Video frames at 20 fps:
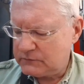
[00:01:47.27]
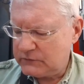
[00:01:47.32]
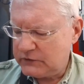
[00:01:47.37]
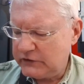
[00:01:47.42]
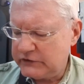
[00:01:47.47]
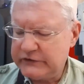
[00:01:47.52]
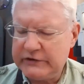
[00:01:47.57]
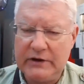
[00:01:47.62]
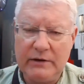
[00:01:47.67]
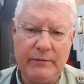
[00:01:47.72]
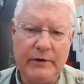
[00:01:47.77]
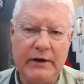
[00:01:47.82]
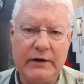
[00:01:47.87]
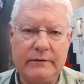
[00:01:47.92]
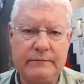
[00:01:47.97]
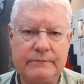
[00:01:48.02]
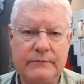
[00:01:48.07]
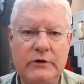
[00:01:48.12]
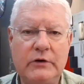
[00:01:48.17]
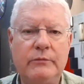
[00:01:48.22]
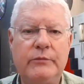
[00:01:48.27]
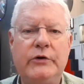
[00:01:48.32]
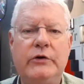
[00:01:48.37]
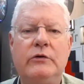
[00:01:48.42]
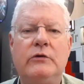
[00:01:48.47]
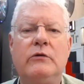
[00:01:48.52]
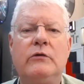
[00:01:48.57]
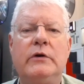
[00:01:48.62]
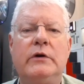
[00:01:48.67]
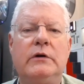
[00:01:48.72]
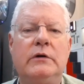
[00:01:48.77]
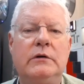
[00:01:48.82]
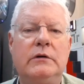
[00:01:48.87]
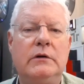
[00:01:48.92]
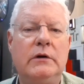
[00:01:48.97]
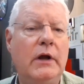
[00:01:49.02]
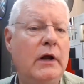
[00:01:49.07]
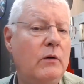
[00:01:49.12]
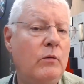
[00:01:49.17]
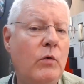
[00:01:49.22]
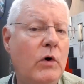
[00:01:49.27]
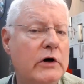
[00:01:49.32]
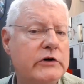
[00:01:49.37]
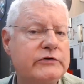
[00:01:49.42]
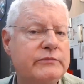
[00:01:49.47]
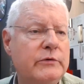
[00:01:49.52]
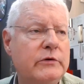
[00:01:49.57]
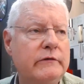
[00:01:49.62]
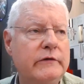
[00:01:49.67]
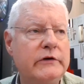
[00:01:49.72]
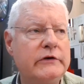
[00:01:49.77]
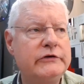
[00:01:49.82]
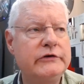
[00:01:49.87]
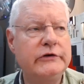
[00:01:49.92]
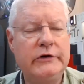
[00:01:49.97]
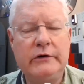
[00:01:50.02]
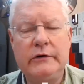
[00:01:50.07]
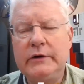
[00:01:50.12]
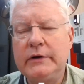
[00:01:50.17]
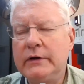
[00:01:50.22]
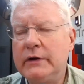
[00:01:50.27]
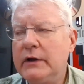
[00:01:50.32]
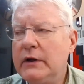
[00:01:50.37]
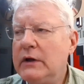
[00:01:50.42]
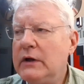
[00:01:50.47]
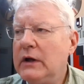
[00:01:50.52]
to sit at my computer and watch movies, you know, and